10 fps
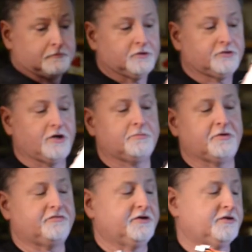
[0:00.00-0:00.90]
Start by
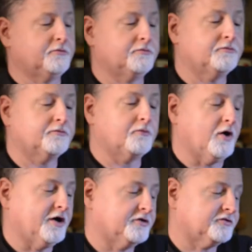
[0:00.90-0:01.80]
feeding the
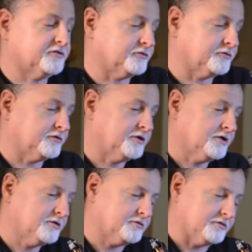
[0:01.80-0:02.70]
wires
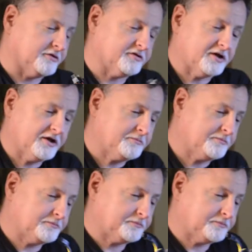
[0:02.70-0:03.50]
through the slot.